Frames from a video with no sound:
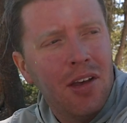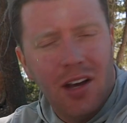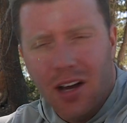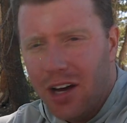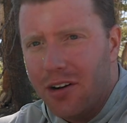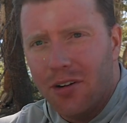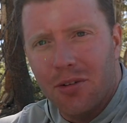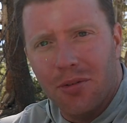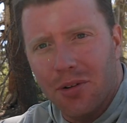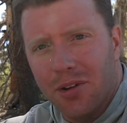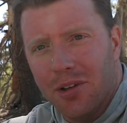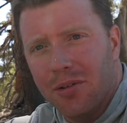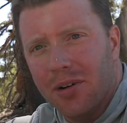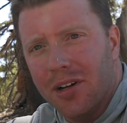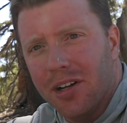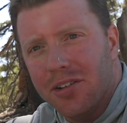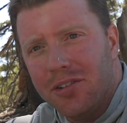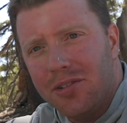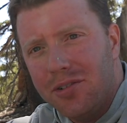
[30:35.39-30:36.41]
I don't really
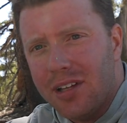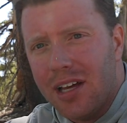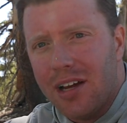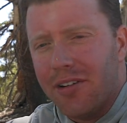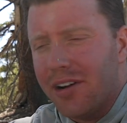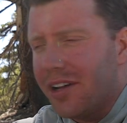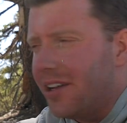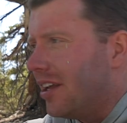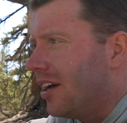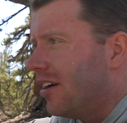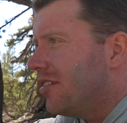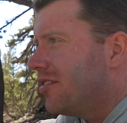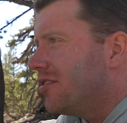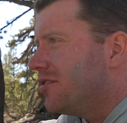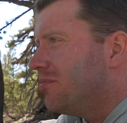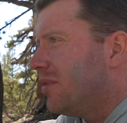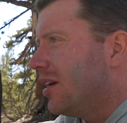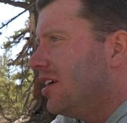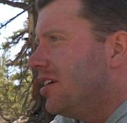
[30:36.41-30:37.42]
want to do that right now
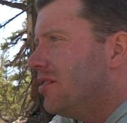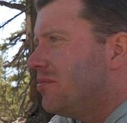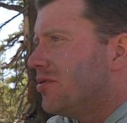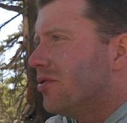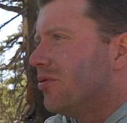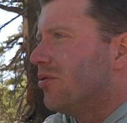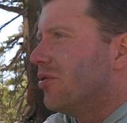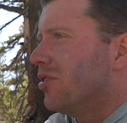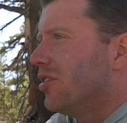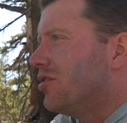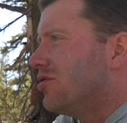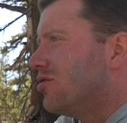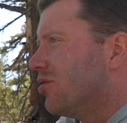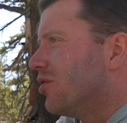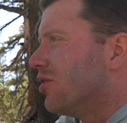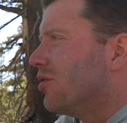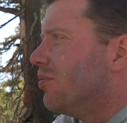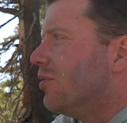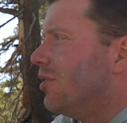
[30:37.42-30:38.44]
because my hips are really
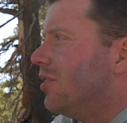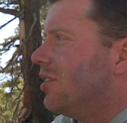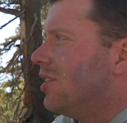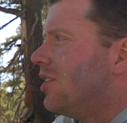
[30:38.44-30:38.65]
sore, but